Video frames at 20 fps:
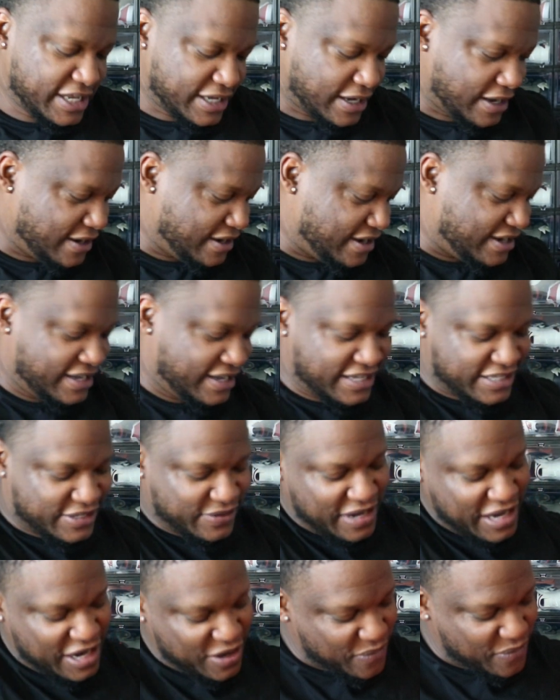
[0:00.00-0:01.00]
Uh,
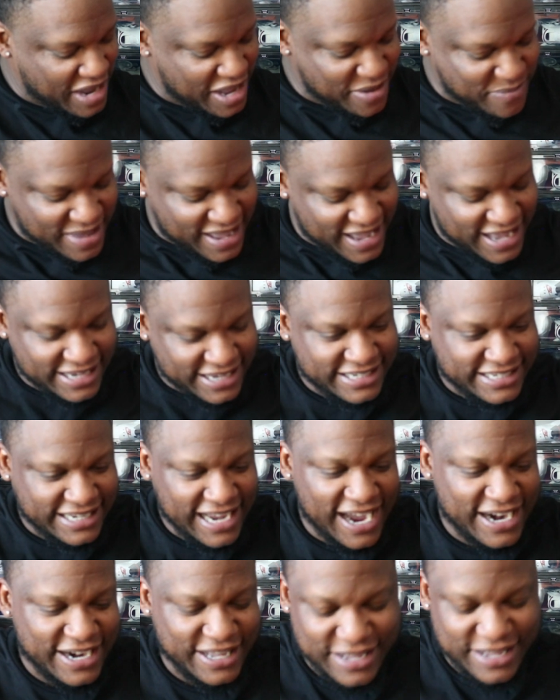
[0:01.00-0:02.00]
so anyway, man,
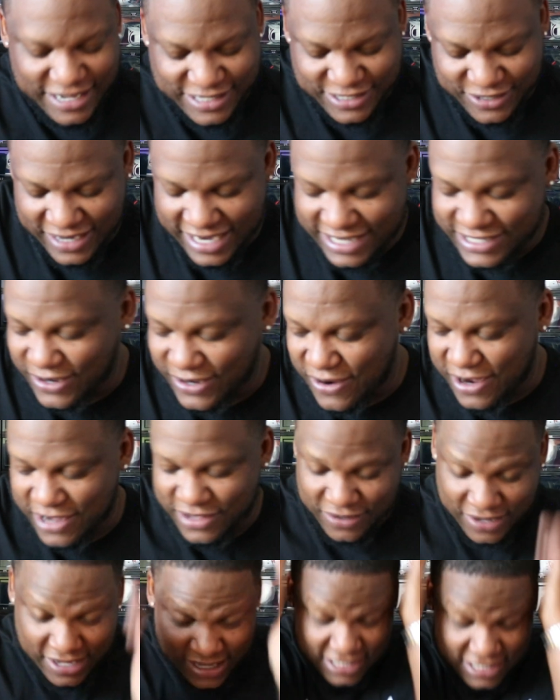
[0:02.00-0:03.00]
shout out to Cuzzo. That's
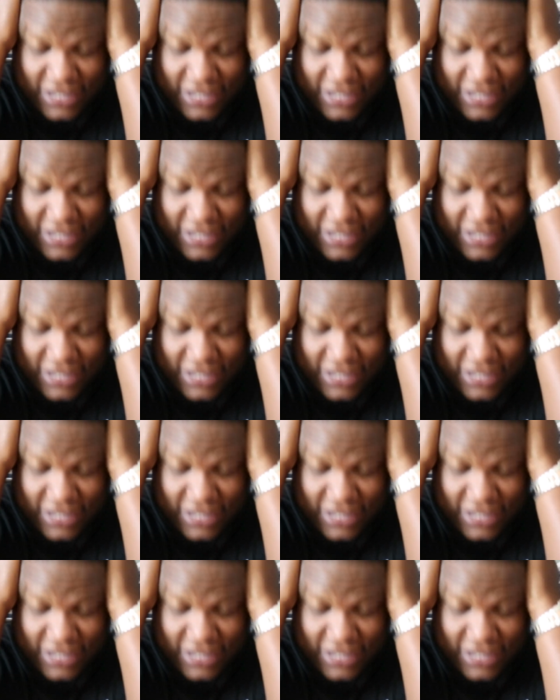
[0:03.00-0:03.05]
hard.